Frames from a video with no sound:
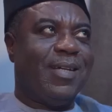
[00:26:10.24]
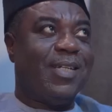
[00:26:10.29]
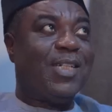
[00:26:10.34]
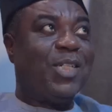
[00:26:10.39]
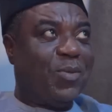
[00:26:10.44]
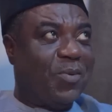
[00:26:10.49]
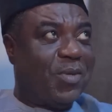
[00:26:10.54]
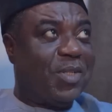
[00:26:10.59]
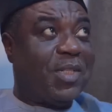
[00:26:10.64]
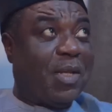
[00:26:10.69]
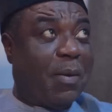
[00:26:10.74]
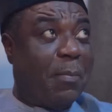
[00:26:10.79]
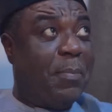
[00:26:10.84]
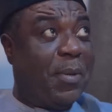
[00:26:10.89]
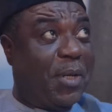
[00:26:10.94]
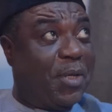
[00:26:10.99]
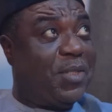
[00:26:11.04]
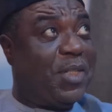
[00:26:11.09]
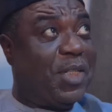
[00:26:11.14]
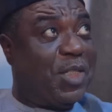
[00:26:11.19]
She was a
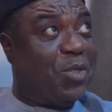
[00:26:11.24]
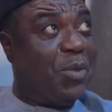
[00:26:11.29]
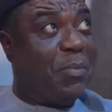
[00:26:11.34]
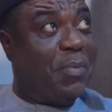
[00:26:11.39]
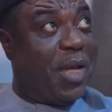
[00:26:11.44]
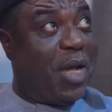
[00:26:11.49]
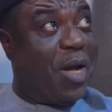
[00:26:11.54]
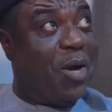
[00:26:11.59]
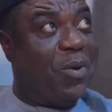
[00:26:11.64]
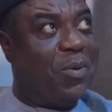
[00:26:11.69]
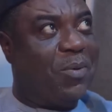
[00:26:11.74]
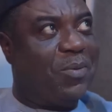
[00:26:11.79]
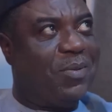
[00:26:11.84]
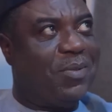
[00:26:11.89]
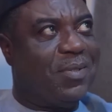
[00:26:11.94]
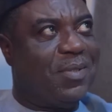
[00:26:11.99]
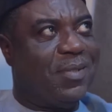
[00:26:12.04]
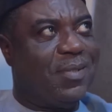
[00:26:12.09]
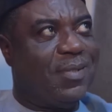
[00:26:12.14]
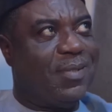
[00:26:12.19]
beauty to
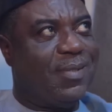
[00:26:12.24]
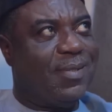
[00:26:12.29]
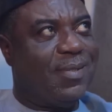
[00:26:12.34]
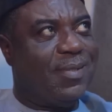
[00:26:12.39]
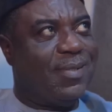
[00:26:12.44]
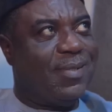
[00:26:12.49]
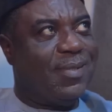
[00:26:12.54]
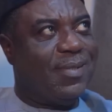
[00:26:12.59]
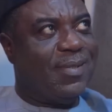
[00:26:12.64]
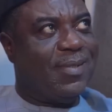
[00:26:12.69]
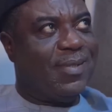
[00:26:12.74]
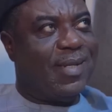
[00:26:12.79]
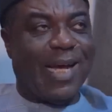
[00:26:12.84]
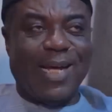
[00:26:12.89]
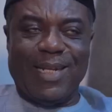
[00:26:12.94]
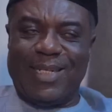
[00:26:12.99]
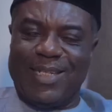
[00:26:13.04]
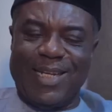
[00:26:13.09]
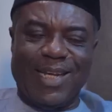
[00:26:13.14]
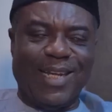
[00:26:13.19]
behold,
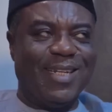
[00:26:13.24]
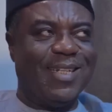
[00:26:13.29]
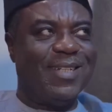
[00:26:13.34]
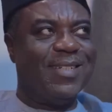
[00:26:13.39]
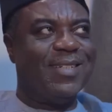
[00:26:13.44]
I tell